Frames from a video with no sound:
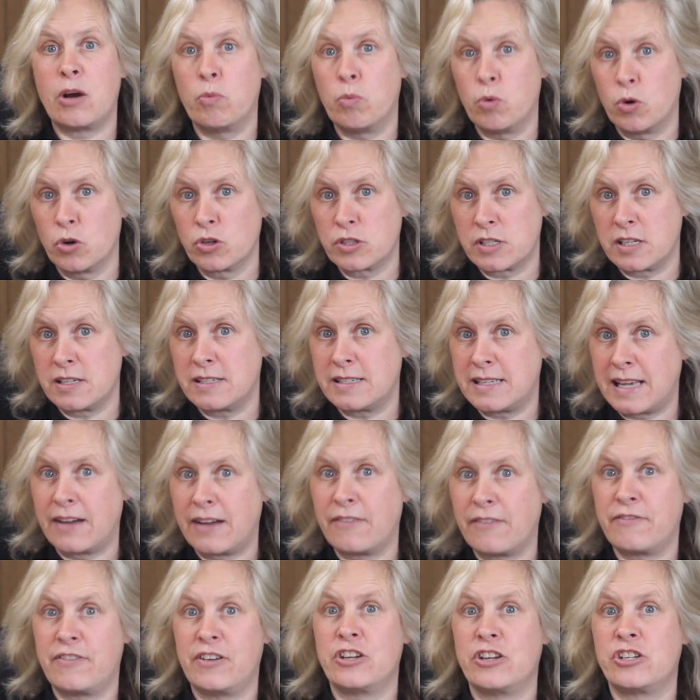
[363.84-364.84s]
a watered
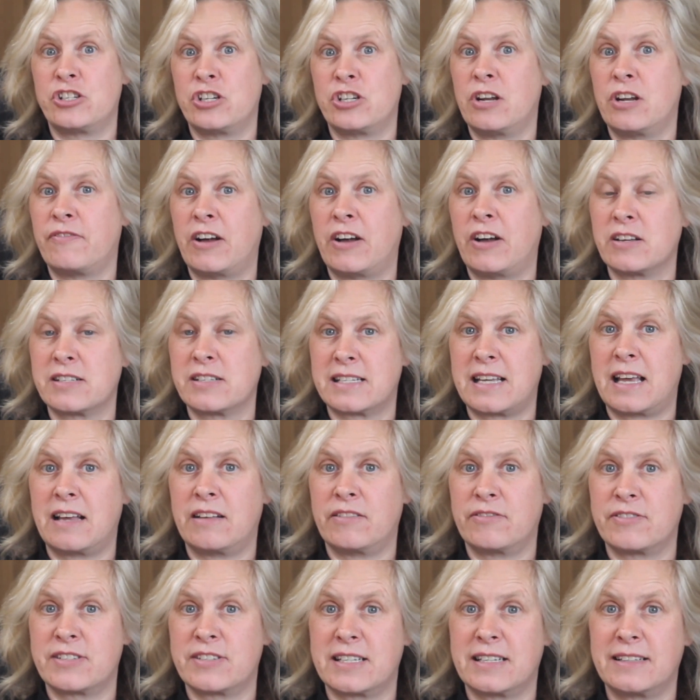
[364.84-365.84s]
down version of
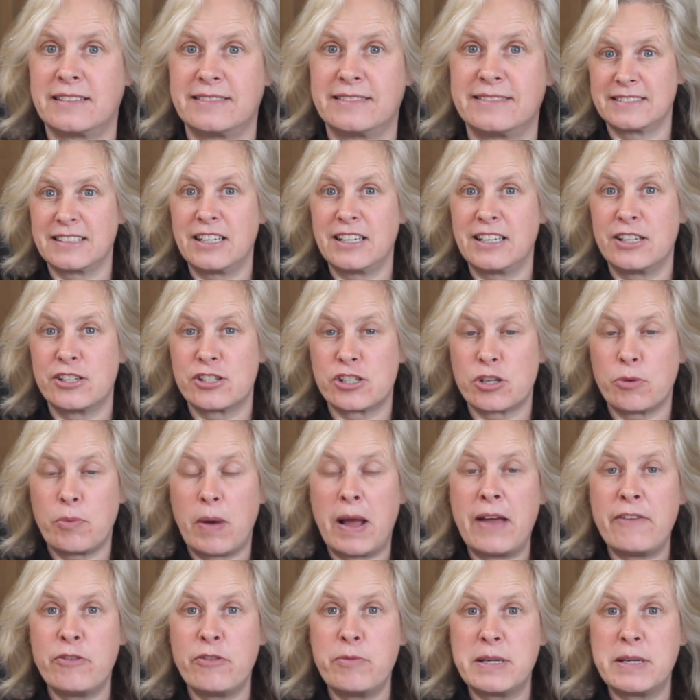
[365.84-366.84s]
ourselves. So,
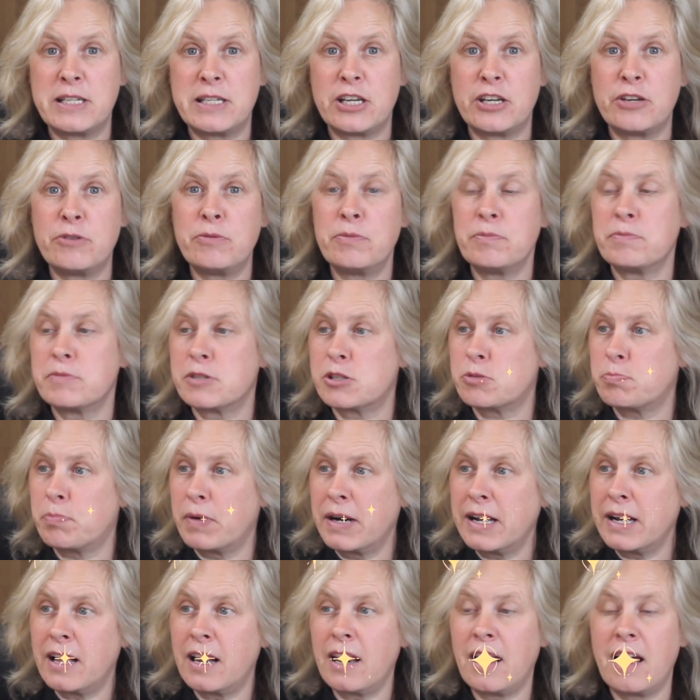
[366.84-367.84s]
whatever we do,
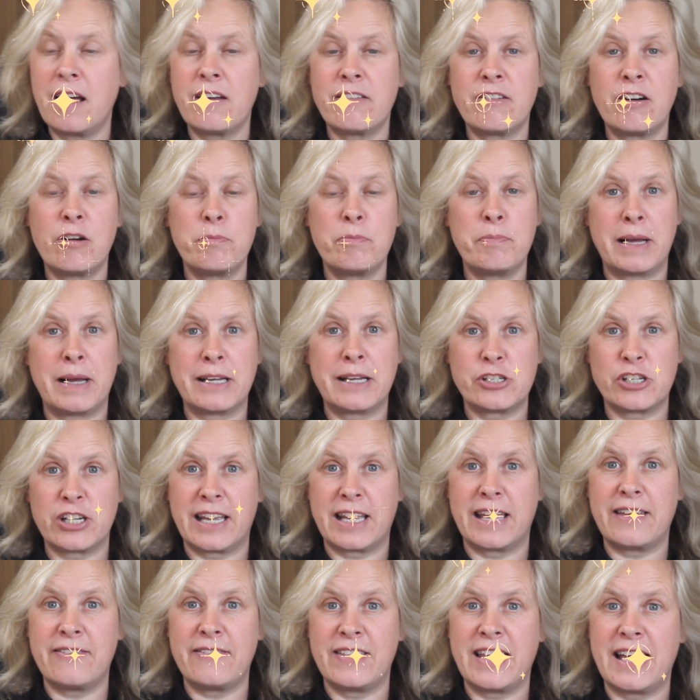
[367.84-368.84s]
sprinkle our own
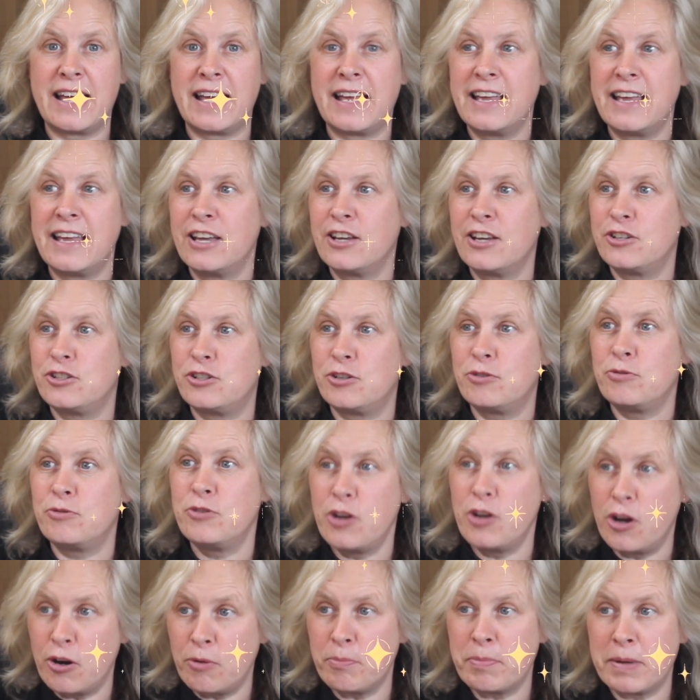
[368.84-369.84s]
magic in there. Do
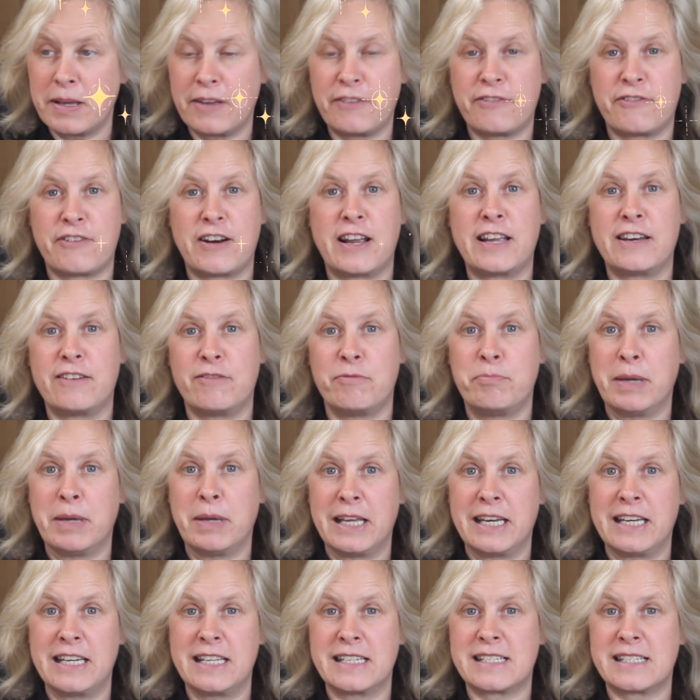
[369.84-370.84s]
not be afraid of
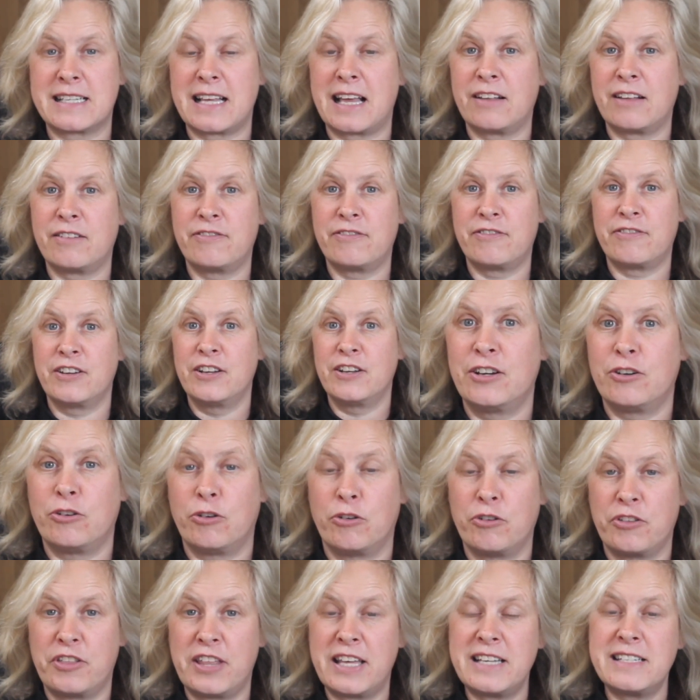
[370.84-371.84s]
being yourself
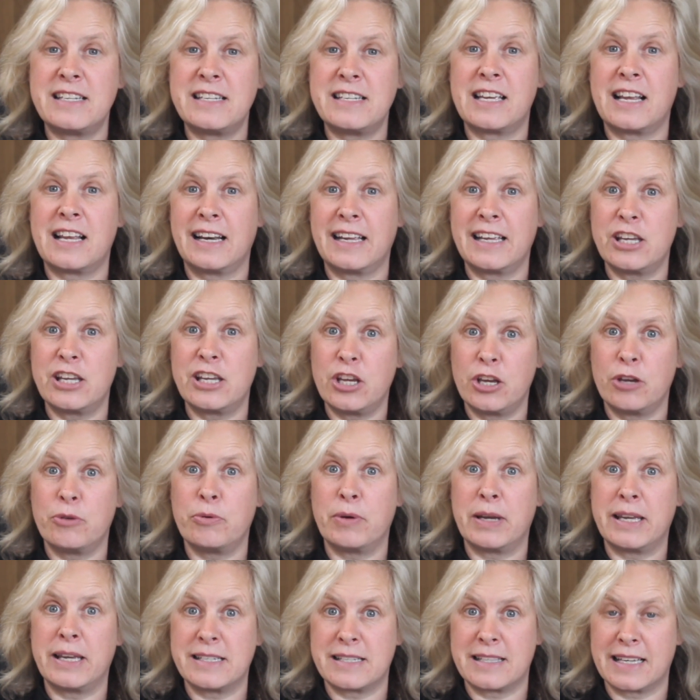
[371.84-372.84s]
Authentically you
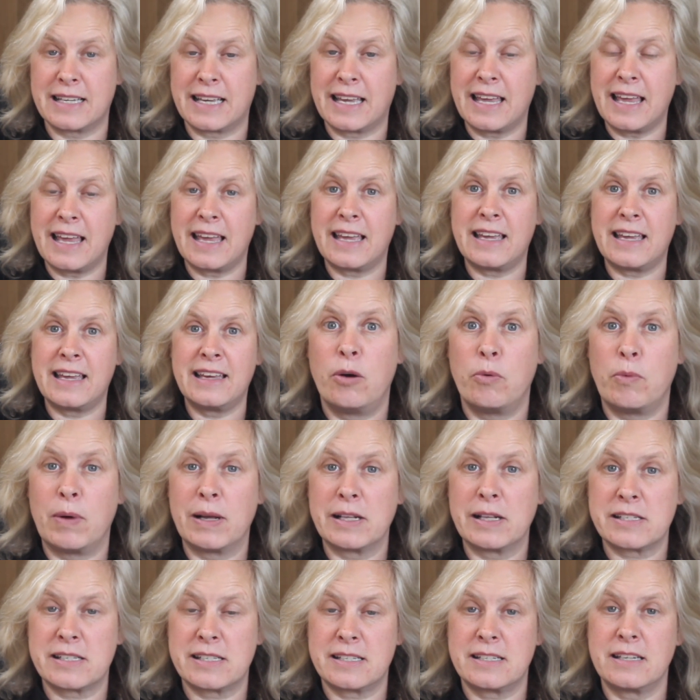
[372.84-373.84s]
is the key
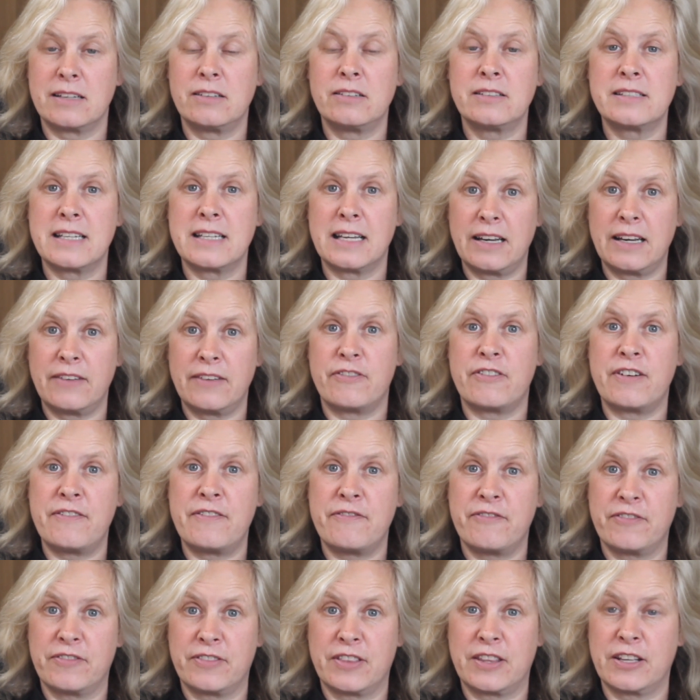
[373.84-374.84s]
while still
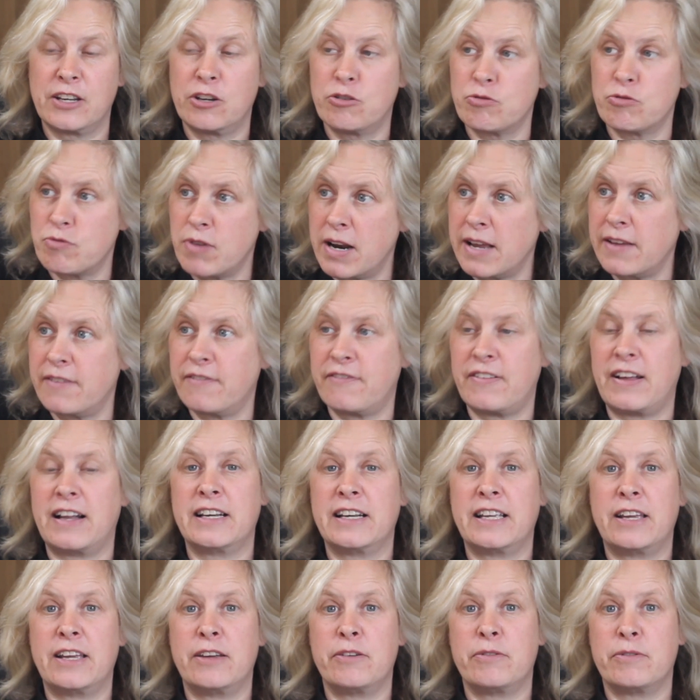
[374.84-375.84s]
delivering great
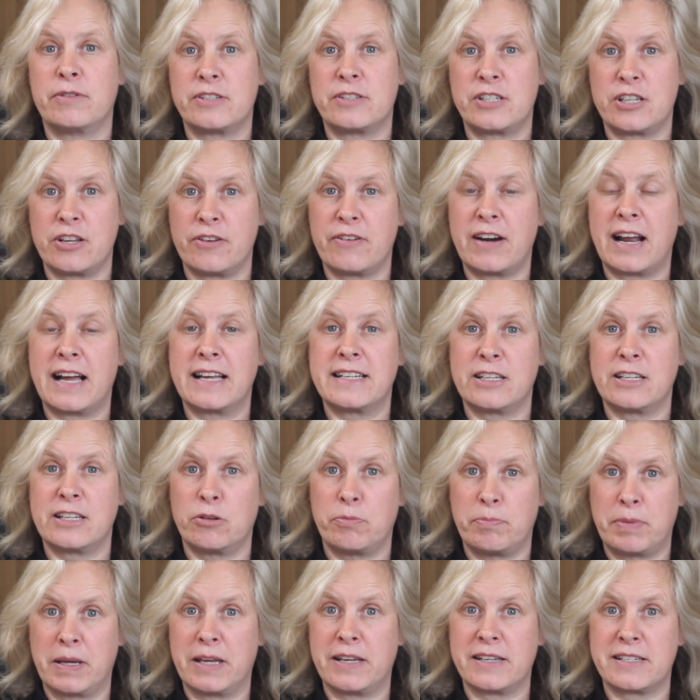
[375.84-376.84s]
value to your ideal
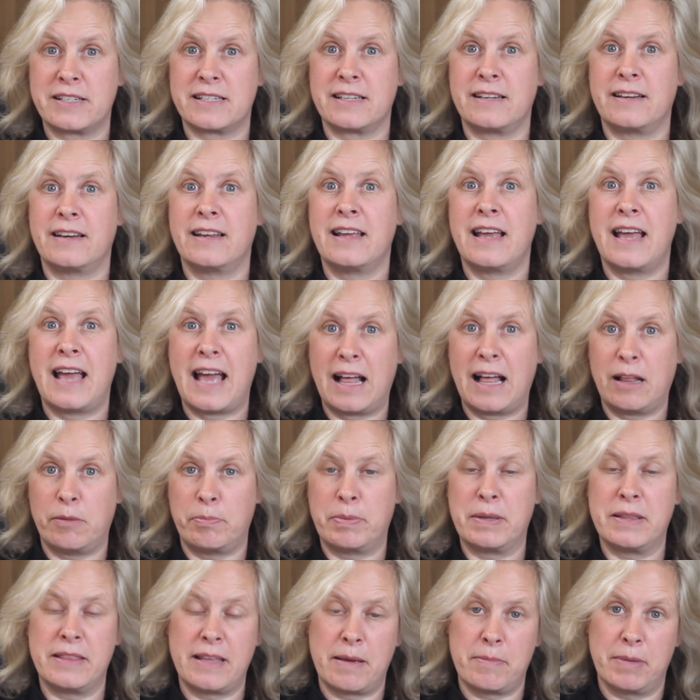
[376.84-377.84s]
person,
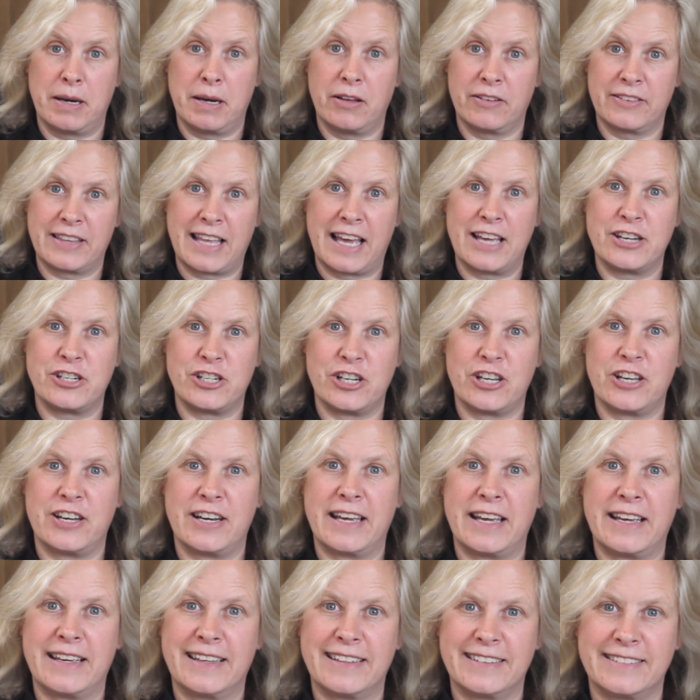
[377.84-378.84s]
helping them along their
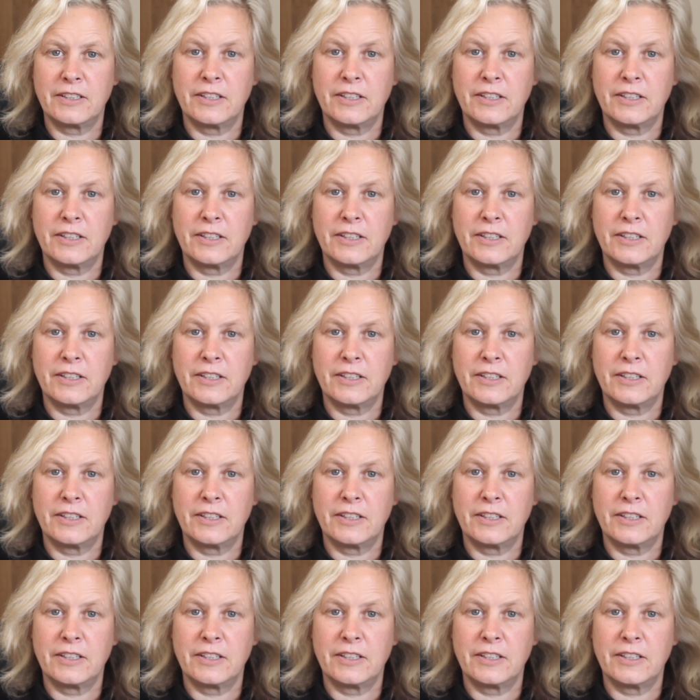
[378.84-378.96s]
journey.